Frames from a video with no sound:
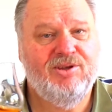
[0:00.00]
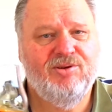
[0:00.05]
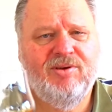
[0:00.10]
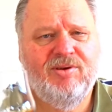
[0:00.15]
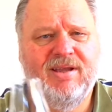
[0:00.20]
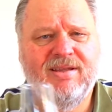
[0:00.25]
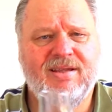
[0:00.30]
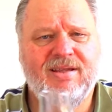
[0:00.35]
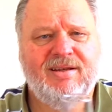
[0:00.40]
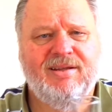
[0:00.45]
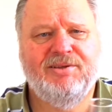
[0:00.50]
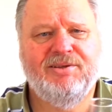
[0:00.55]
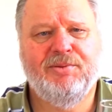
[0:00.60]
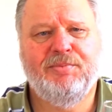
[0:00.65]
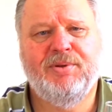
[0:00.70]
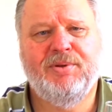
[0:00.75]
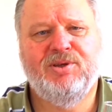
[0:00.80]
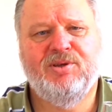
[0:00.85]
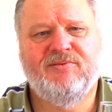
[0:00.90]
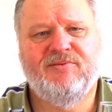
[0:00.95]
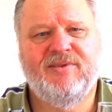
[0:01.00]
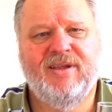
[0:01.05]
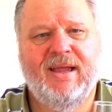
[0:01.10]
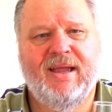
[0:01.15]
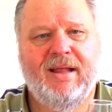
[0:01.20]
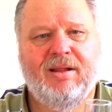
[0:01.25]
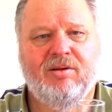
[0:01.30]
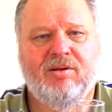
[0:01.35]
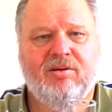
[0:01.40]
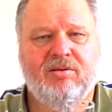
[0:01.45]
do get a little bit of
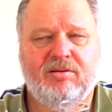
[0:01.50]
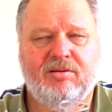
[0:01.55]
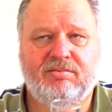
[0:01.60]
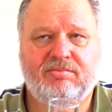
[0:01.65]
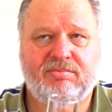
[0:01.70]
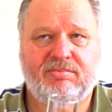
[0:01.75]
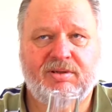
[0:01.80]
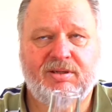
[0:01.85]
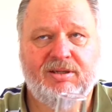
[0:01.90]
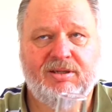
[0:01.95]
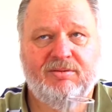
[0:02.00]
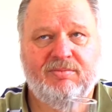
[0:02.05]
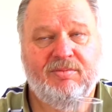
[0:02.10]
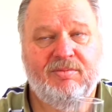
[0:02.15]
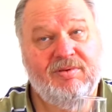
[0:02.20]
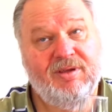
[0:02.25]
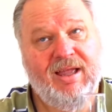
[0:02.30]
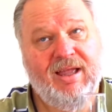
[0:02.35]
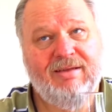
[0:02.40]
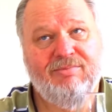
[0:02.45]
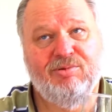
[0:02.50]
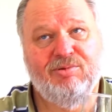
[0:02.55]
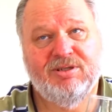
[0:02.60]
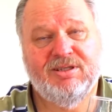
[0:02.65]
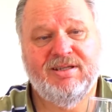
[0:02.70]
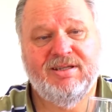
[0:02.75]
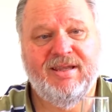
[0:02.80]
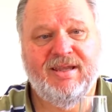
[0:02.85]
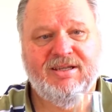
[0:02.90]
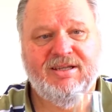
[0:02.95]
the alcohol. I
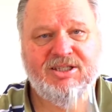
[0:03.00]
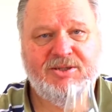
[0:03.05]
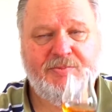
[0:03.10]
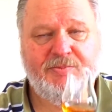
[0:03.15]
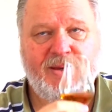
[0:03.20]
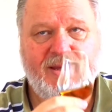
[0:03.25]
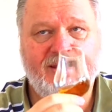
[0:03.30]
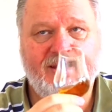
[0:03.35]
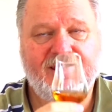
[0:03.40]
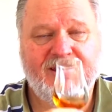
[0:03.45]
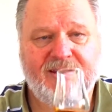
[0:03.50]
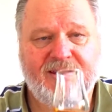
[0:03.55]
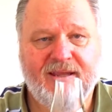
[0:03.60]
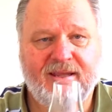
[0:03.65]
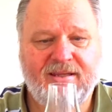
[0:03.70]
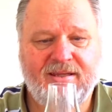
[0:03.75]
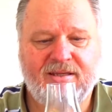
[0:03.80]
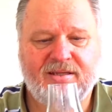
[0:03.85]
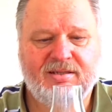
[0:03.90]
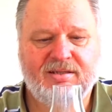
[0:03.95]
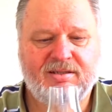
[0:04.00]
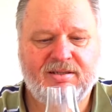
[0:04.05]
wasn't expecting that.